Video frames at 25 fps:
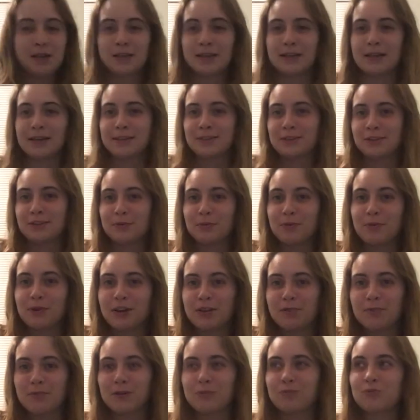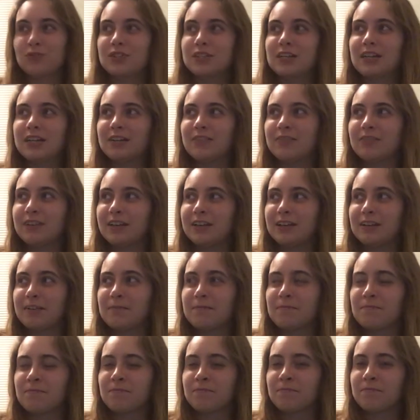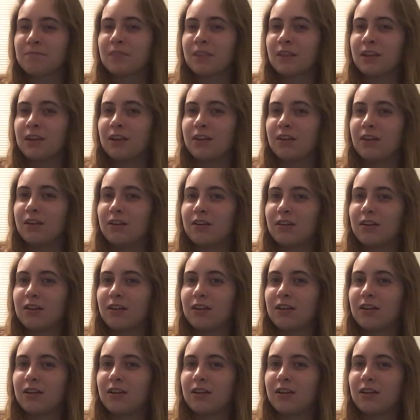like, to the point where I'm just kind of like, I